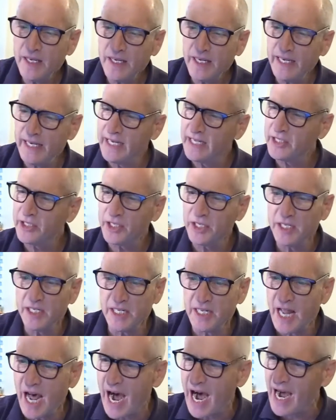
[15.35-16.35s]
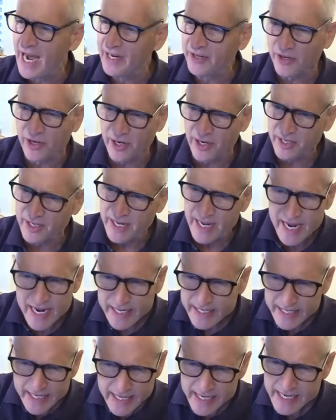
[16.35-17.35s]
It's not on
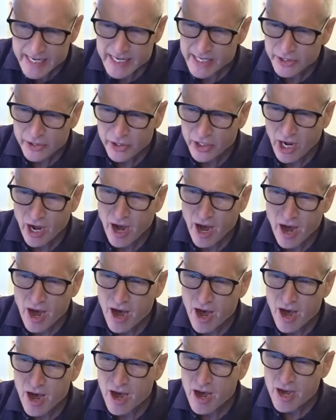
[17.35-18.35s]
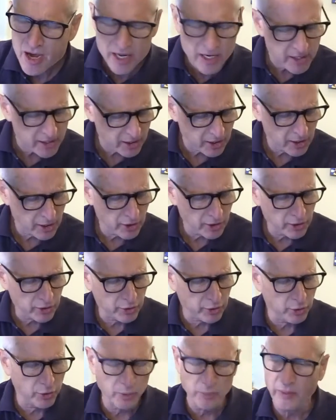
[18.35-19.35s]
any chart.
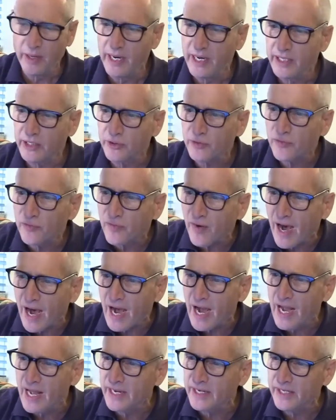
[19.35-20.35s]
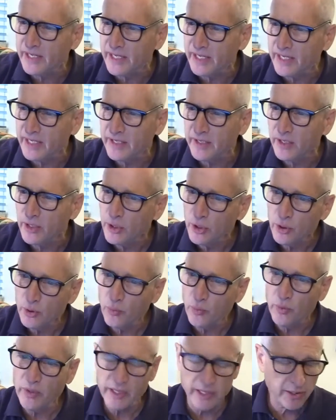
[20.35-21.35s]
You must find it
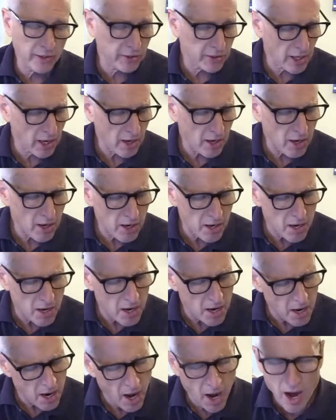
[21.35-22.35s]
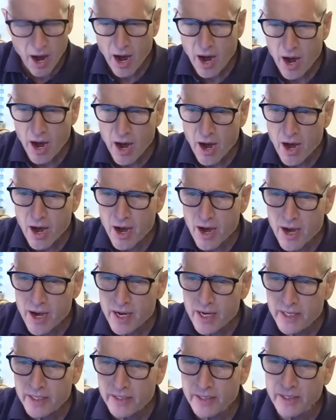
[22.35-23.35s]
with your
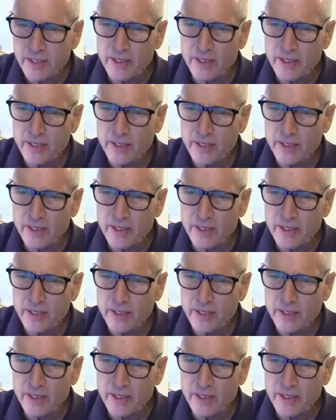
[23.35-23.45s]
heart.